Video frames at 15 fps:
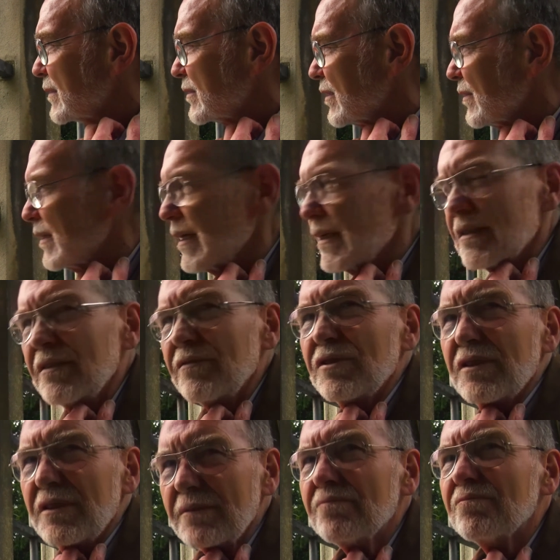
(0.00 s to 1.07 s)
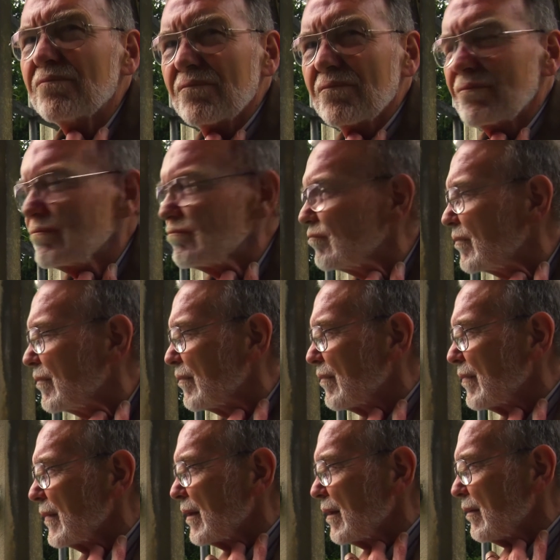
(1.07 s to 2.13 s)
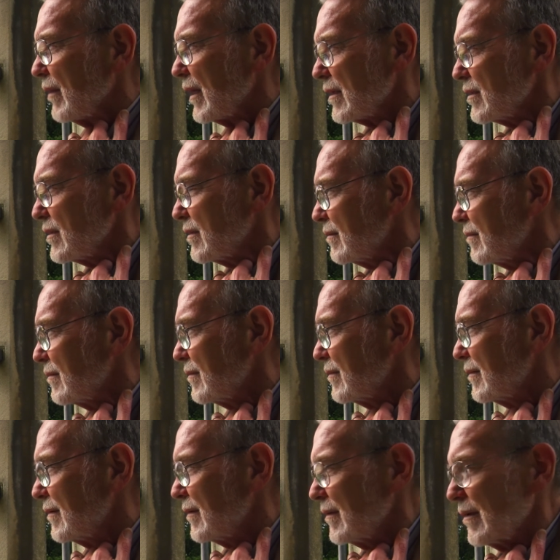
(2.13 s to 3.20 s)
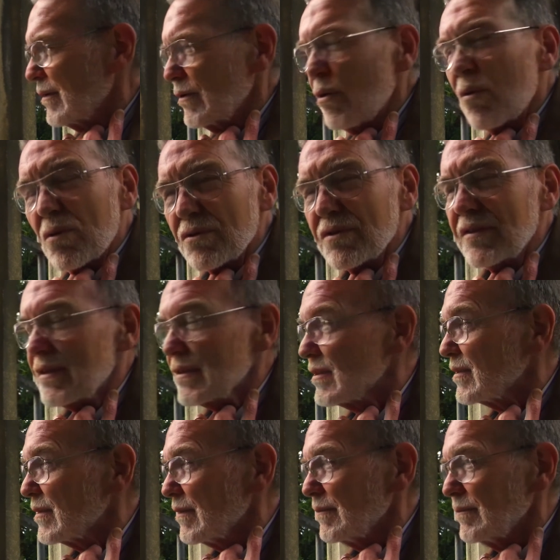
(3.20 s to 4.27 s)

to the activity that caused this